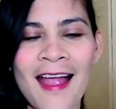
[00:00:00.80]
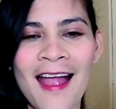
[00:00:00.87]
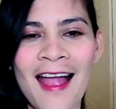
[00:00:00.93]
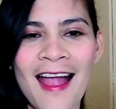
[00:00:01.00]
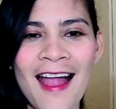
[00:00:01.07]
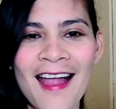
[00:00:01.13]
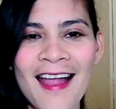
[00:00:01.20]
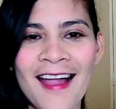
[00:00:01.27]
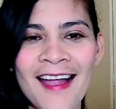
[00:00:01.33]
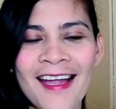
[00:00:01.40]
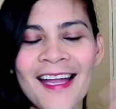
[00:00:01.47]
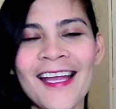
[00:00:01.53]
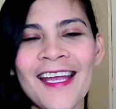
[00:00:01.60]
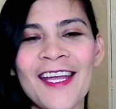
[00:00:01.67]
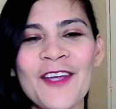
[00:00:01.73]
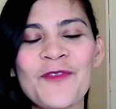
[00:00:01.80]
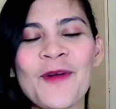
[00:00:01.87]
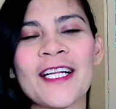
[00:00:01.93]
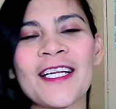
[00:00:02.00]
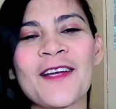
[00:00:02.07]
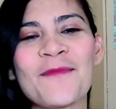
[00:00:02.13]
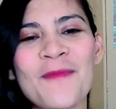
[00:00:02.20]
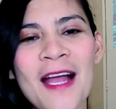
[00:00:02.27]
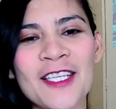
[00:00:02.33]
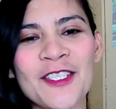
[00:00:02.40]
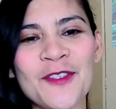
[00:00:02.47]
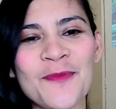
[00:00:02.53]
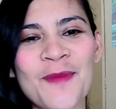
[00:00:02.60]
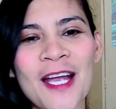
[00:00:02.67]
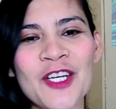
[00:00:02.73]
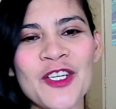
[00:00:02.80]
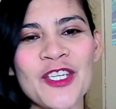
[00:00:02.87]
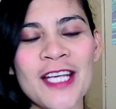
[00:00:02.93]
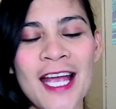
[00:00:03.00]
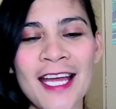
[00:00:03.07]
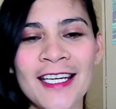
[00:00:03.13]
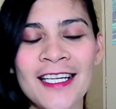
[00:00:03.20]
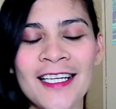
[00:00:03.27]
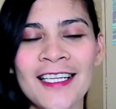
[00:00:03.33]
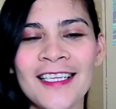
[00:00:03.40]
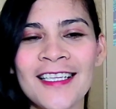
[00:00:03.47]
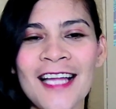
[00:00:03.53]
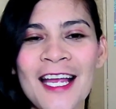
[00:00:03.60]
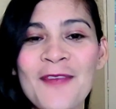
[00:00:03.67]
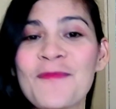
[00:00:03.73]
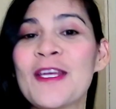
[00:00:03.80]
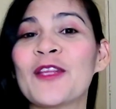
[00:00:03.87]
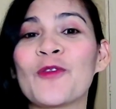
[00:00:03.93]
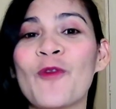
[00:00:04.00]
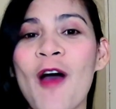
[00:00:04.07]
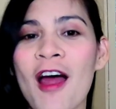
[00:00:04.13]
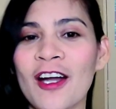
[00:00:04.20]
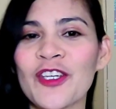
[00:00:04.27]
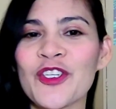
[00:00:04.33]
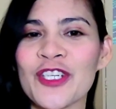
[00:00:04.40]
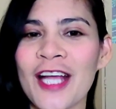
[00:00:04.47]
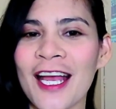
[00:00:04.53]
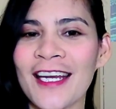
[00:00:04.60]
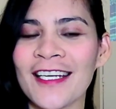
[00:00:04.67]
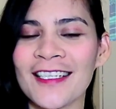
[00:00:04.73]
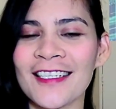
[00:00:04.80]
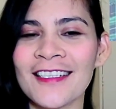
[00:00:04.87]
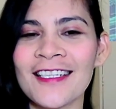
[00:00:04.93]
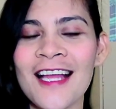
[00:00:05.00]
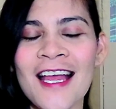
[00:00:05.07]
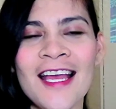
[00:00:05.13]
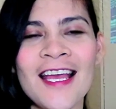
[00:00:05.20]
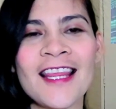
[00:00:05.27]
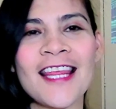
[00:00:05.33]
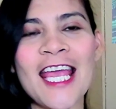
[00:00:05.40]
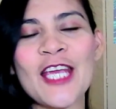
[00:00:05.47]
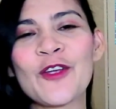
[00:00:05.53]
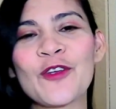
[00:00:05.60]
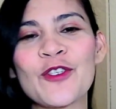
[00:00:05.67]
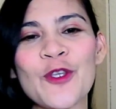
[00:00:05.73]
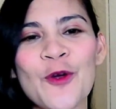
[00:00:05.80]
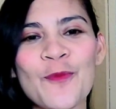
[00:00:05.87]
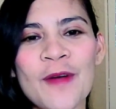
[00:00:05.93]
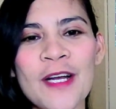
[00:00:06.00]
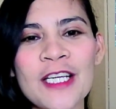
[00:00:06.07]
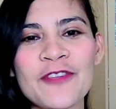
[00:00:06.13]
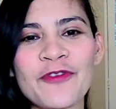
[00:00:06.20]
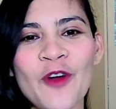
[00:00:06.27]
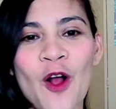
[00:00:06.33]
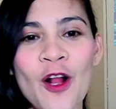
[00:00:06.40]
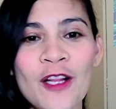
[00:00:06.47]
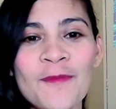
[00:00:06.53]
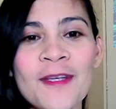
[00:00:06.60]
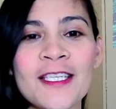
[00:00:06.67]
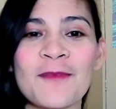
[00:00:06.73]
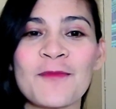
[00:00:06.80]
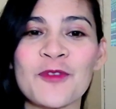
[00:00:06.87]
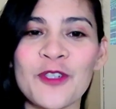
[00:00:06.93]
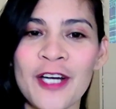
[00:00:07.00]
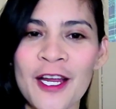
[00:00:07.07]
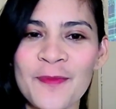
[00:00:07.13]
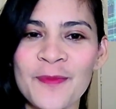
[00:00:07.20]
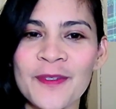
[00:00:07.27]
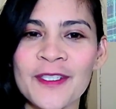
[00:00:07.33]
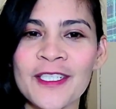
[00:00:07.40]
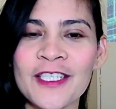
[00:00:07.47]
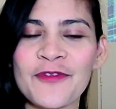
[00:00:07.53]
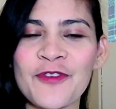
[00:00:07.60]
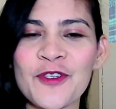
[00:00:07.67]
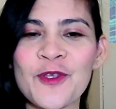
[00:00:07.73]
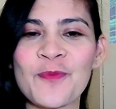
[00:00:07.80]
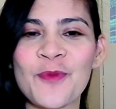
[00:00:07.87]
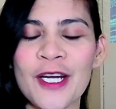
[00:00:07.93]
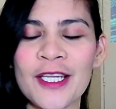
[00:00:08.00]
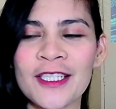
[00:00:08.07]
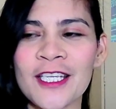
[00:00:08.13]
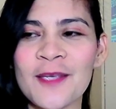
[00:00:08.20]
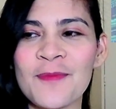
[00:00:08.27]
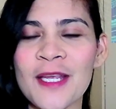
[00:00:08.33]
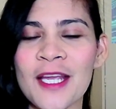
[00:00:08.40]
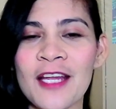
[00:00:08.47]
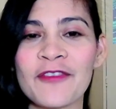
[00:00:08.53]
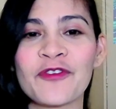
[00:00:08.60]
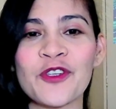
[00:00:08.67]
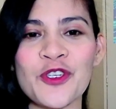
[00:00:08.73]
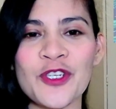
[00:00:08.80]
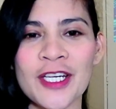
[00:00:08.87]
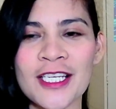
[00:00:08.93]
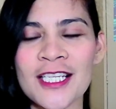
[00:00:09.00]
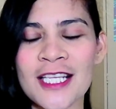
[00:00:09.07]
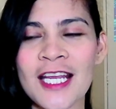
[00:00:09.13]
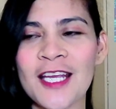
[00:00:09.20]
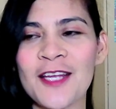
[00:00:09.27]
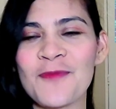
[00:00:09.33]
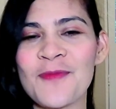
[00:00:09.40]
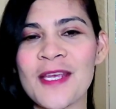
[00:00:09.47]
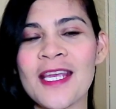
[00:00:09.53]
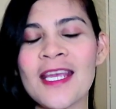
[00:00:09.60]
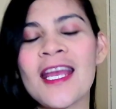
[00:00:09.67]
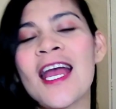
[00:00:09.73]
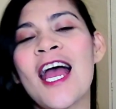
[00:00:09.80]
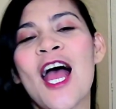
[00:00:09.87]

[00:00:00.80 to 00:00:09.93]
Hi, welcome back to my channel. To our channel. Thank you so much for all my subscribers for supporting me and for trusting in me.